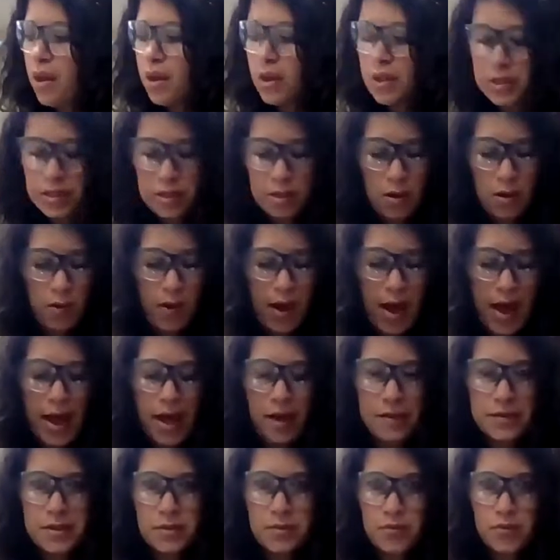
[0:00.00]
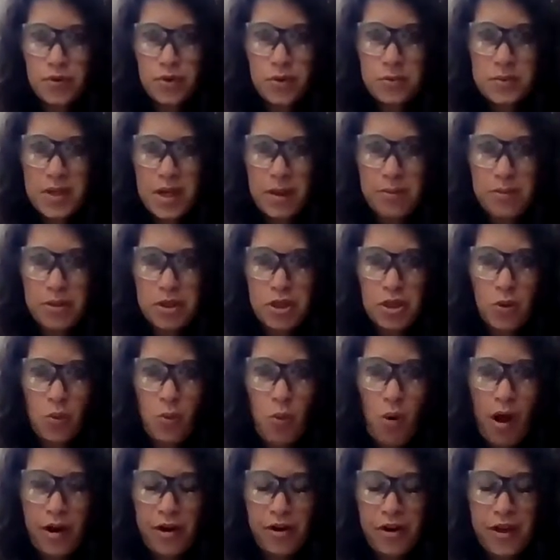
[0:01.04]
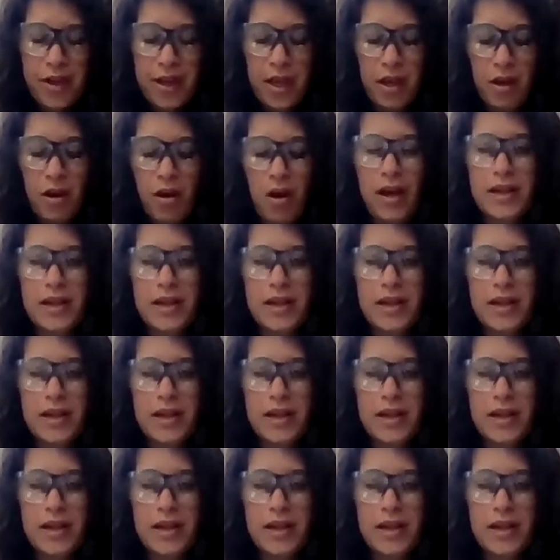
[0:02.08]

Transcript: So I have some room temperature water here.